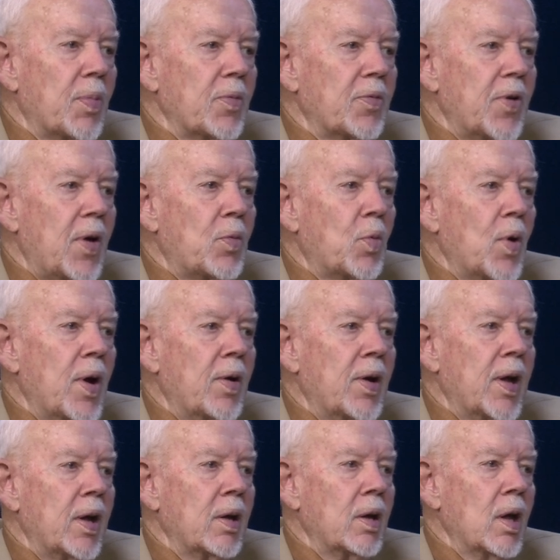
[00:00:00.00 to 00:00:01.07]
Fred
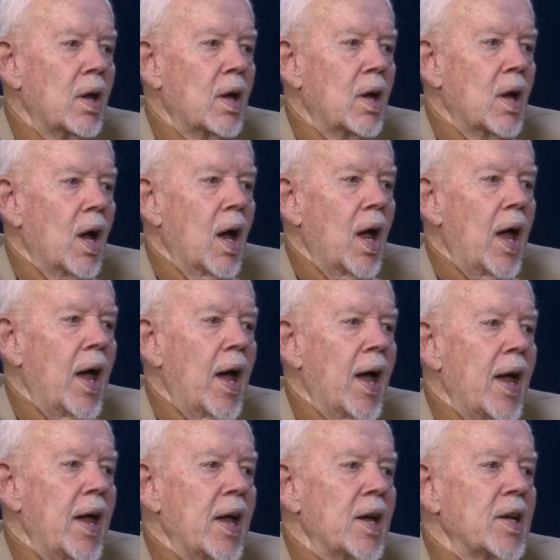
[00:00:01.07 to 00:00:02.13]
Waring
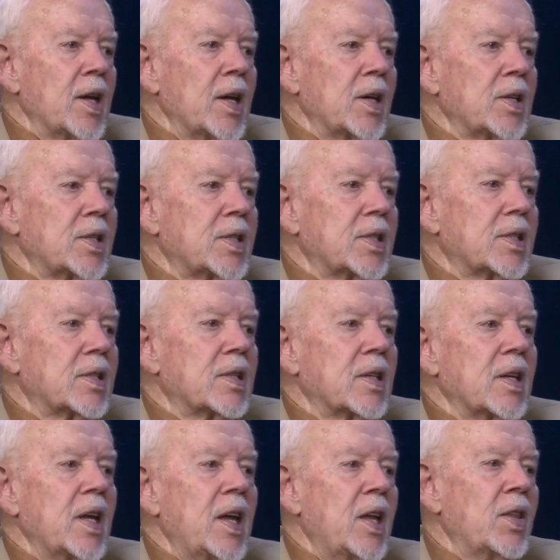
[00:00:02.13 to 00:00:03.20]
uh, is
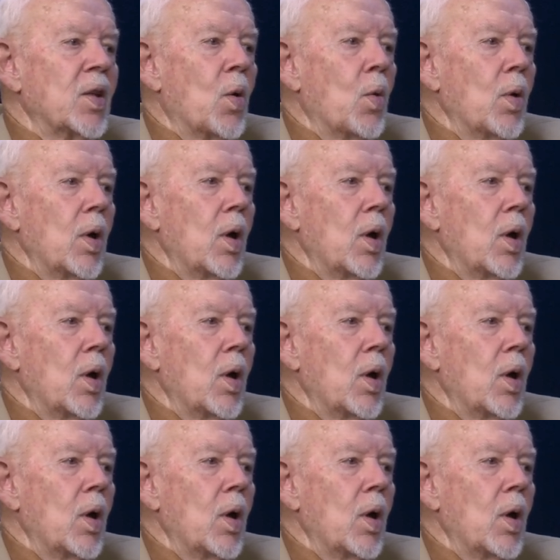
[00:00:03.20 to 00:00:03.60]
in oh. the